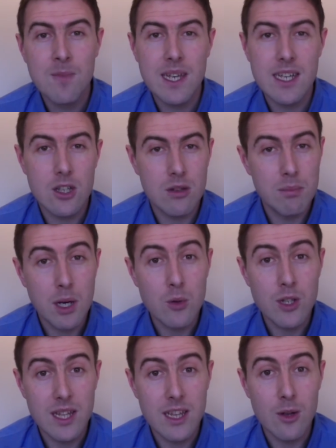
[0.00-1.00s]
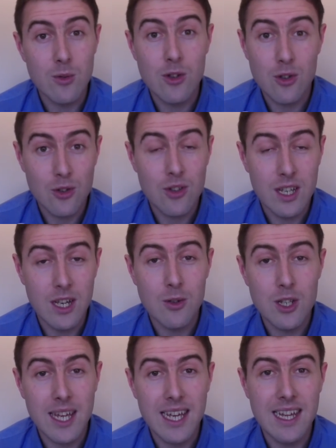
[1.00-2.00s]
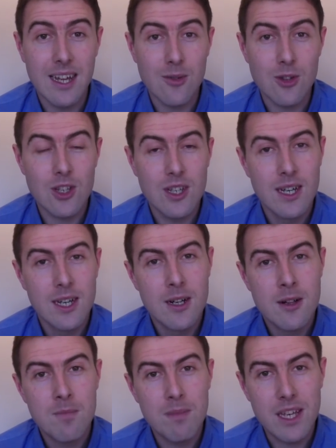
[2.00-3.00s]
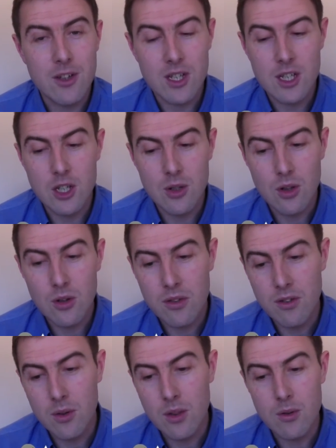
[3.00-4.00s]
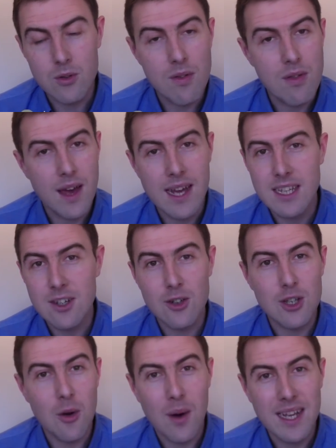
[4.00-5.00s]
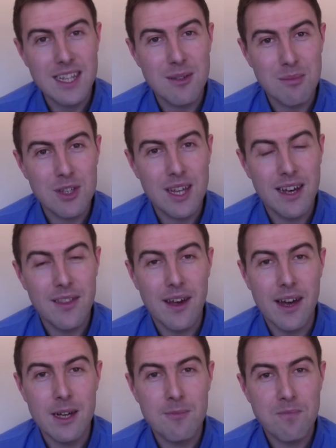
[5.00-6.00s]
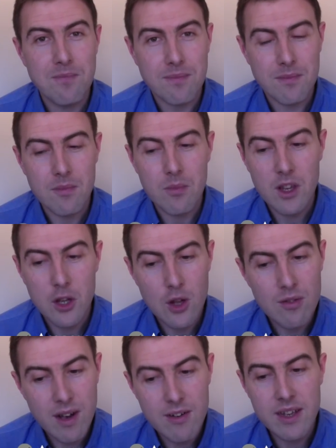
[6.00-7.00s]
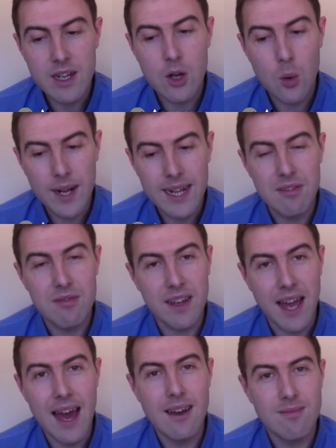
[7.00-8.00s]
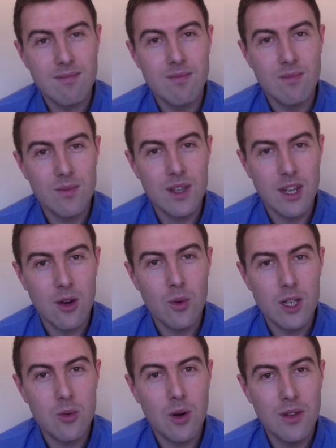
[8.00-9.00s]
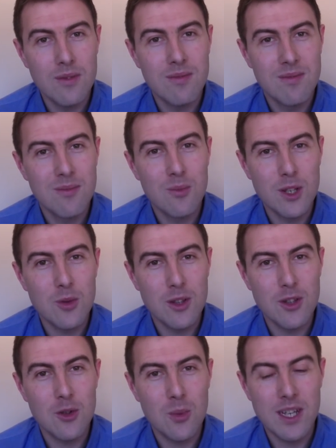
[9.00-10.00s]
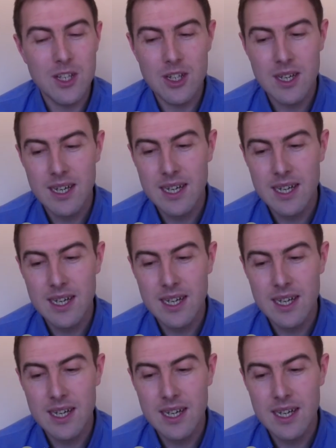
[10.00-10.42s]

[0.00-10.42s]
is some post-it notes or, you know, sticky notes. Because as you look through those 30 or so items that are there, you'll very quickly forget, you know, which one is which.